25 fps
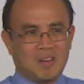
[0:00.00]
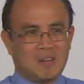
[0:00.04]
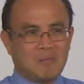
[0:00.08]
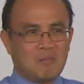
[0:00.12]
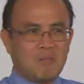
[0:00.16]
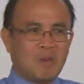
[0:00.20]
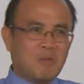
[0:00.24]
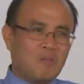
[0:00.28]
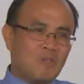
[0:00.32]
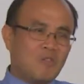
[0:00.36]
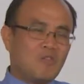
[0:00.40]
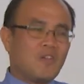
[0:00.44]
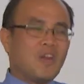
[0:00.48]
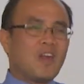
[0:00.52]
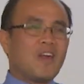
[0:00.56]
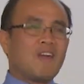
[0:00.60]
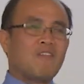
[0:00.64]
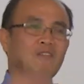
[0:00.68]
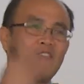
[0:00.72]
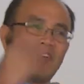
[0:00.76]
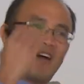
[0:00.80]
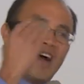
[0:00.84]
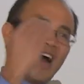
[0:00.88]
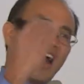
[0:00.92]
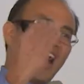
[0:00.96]
Maybe we
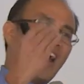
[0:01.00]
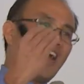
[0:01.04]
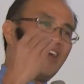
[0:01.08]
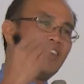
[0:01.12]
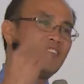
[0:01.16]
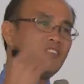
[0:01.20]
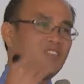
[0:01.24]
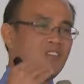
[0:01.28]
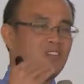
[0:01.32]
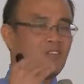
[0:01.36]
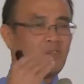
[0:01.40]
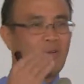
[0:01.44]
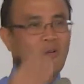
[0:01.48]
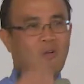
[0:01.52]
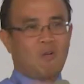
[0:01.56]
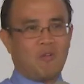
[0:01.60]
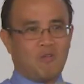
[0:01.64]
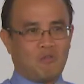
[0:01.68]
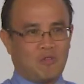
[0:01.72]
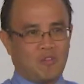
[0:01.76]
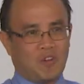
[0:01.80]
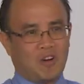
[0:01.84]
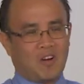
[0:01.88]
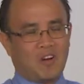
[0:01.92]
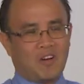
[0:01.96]
have a high
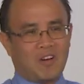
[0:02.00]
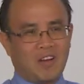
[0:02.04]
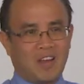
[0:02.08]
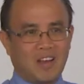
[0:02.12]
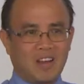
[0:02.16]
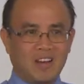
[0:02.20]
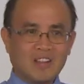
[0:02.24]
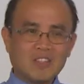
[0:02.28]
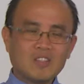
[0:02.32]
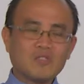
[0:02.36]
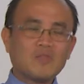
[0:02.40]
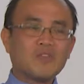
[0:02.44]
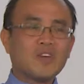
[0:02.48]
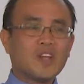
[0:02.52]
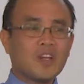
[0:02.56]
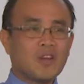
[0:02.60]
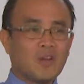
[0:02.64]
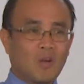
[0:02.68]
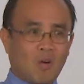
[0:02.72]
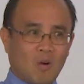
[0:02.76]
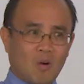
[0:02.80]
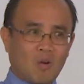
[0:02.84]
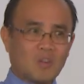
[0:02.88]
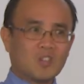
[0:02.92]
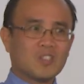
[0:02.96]
turnover, and it's very
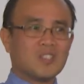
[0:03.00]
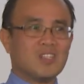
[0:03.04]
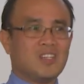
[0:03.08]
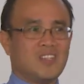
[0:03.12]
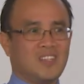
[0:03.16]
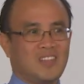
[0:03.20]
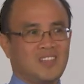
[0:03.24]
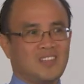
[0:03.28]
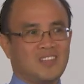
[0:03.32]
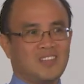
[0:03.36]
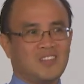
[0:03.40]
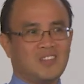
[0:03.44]
costly.